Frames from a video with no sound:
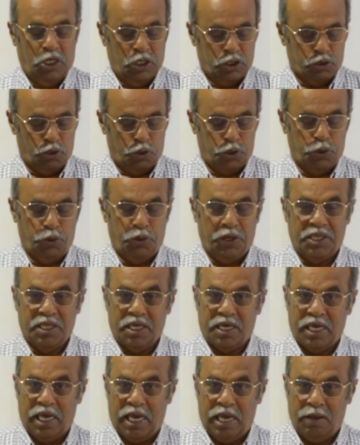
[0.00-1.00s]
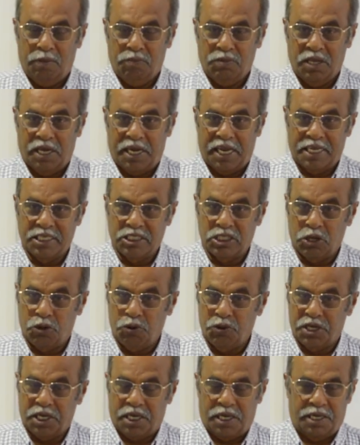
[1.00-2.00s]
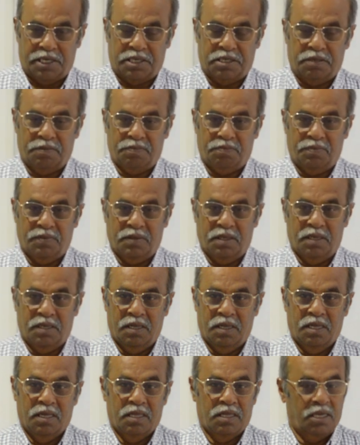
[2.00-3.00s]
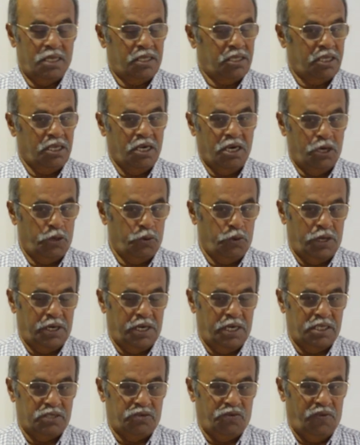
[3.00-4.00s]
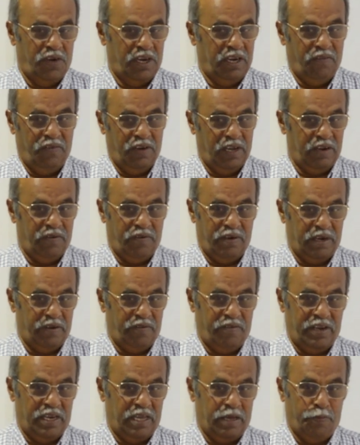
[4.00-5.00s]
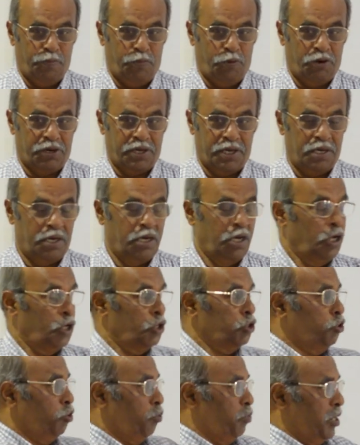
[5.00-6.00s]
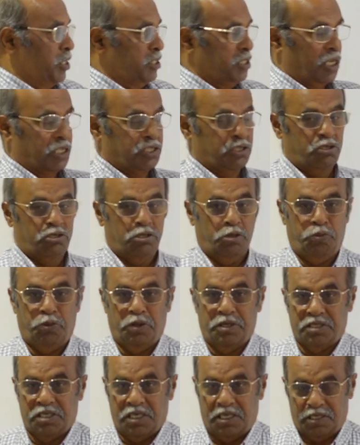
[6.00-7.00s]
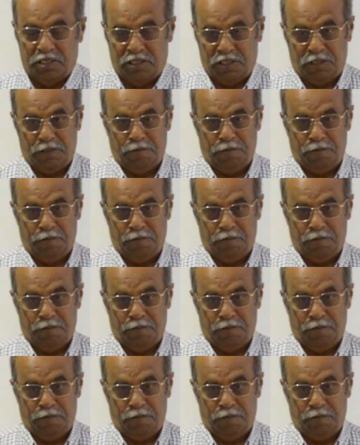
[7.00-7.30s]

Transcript: So during the game, they are executing it. The third one is very, very, very, very important to be a successful person.